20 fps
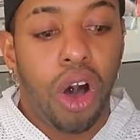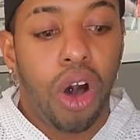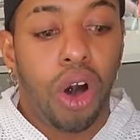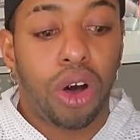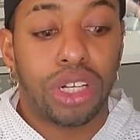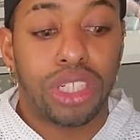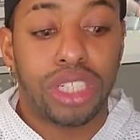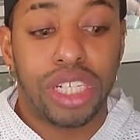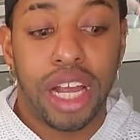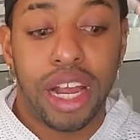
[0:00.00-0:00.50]

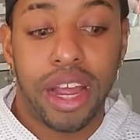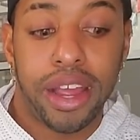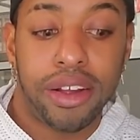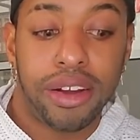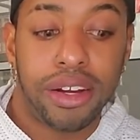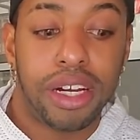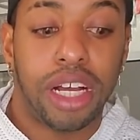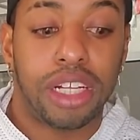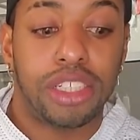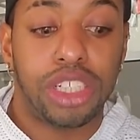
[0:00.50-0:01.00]

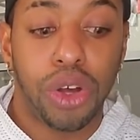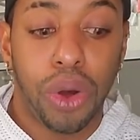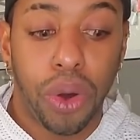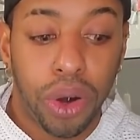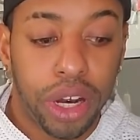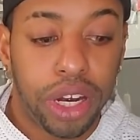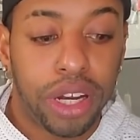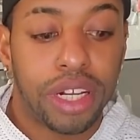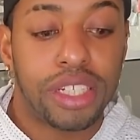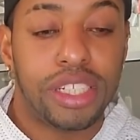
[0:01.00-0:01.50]

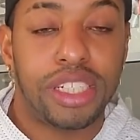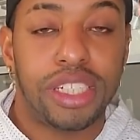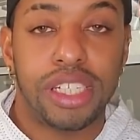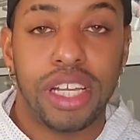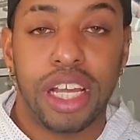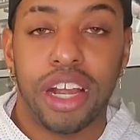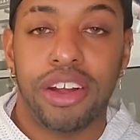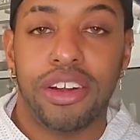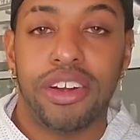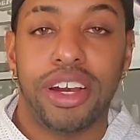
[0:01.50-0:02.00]

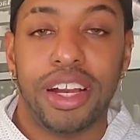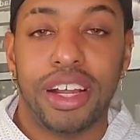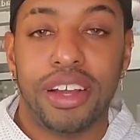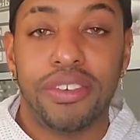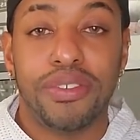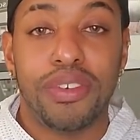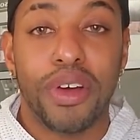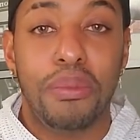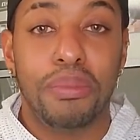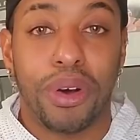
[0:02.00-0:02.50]

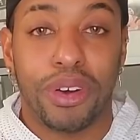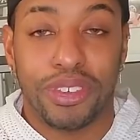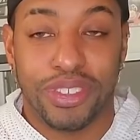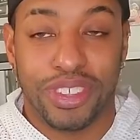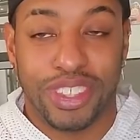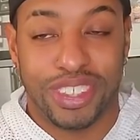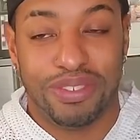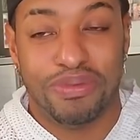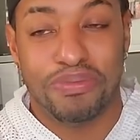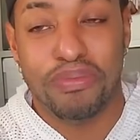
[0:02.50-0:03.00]
alternative
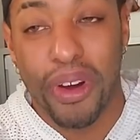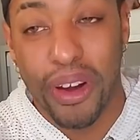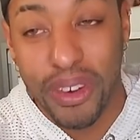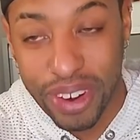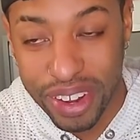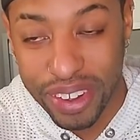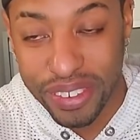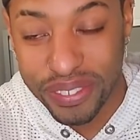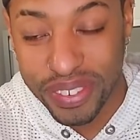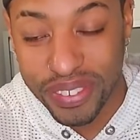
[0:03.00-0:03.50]

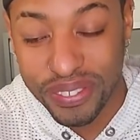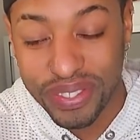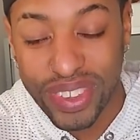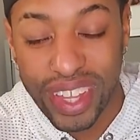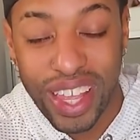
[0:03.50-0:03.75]
motive.